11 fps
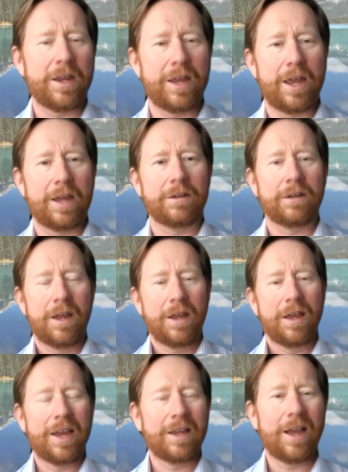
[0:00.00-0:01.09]
And
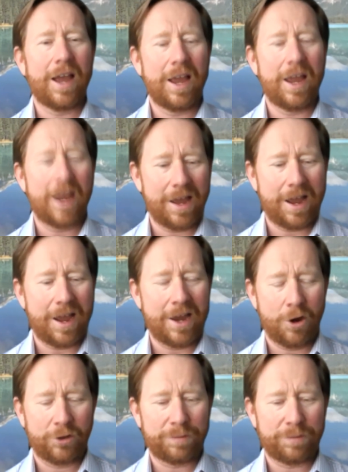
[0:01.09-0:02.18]
I
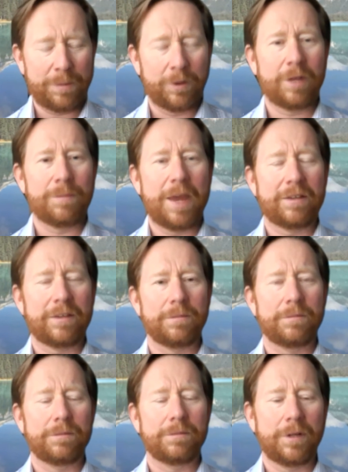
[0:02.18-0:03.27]
know some people can make
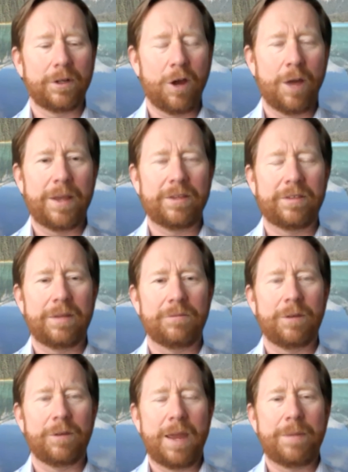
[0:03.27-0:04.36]
some comments that,
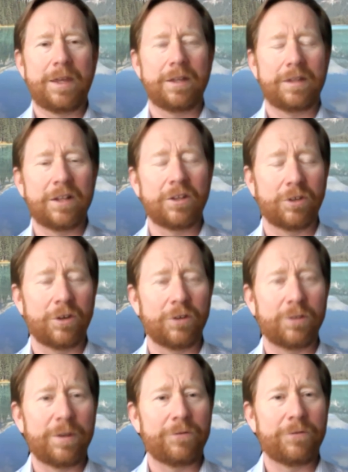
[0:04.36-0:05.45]
well, maybe it deserves to
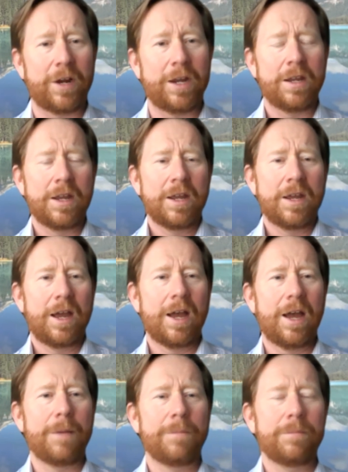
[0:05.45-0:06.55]
be free.
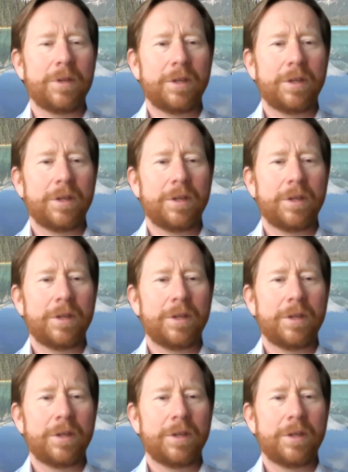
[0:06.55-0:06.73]
And